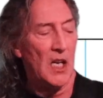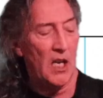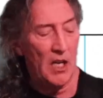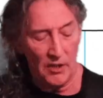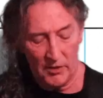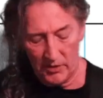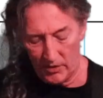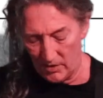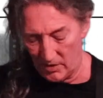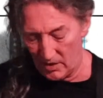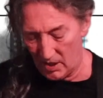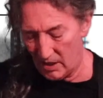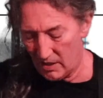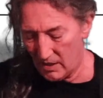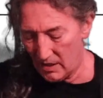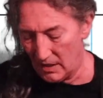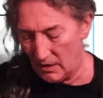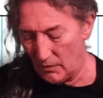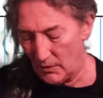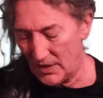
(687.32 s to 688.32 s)
There's,
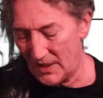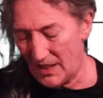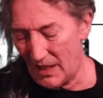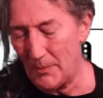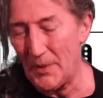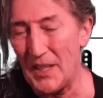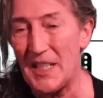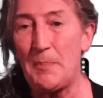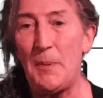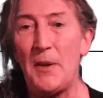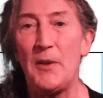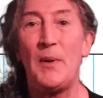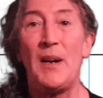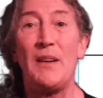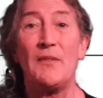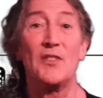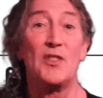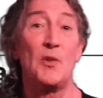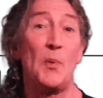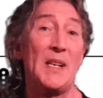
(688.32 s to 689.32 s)
it's been
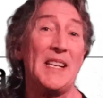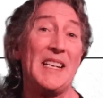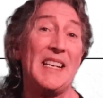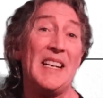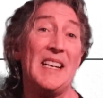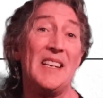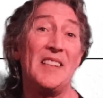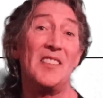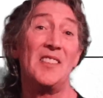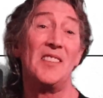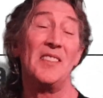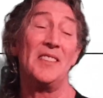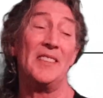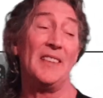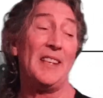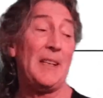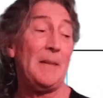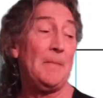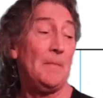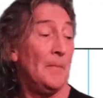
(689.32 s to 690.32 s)
around for 20 years
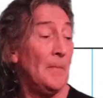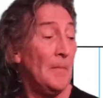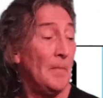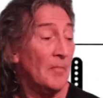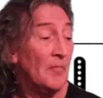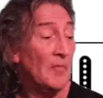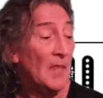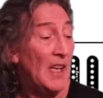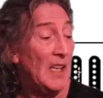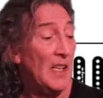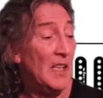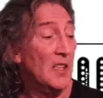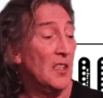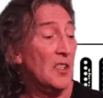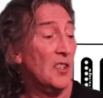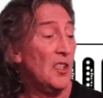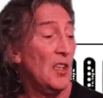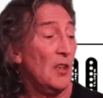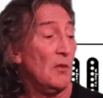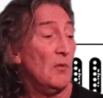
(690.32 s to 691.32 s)
certainly,
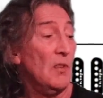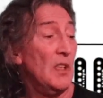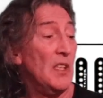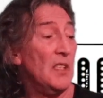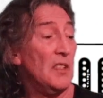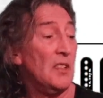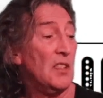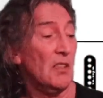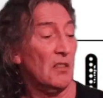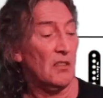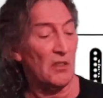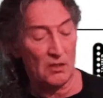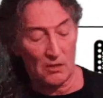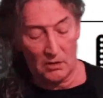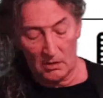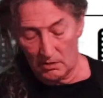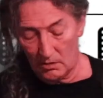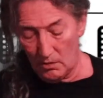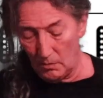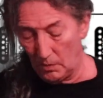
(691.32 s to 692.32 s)
so there's a
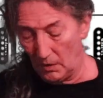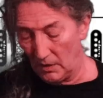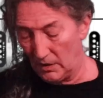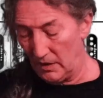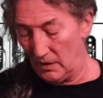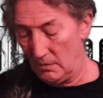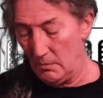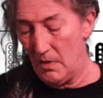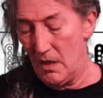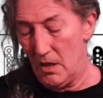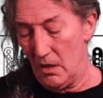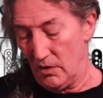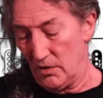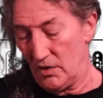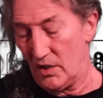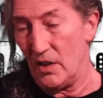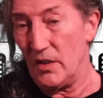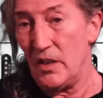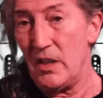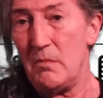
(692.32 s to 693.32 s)
couple of little
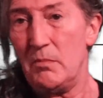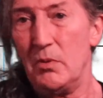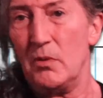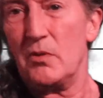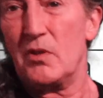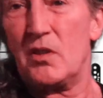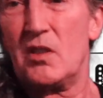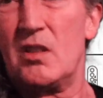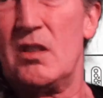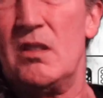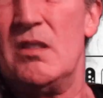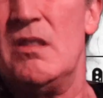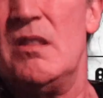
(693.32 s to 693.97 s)
marks on it, but